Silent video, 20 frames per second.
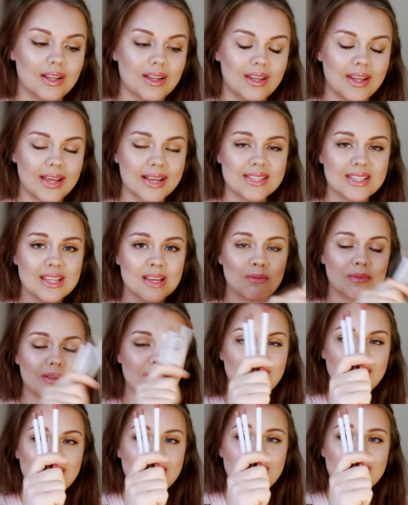Next up
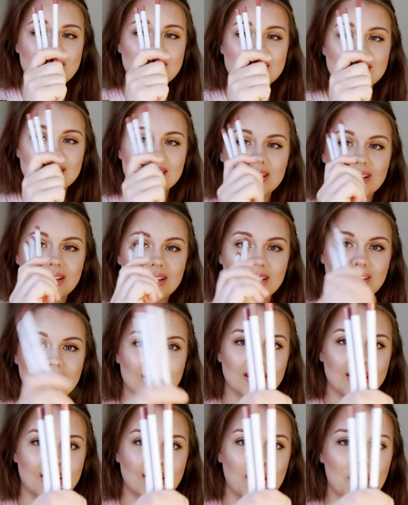is
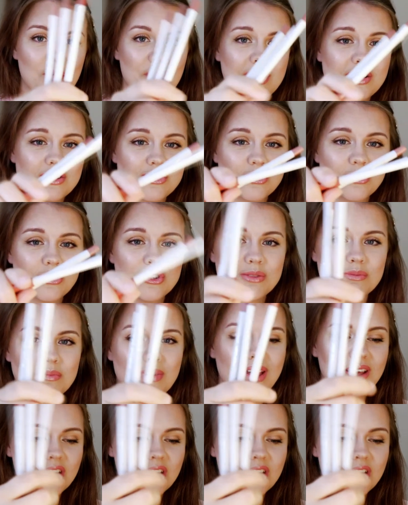Lip Pencils by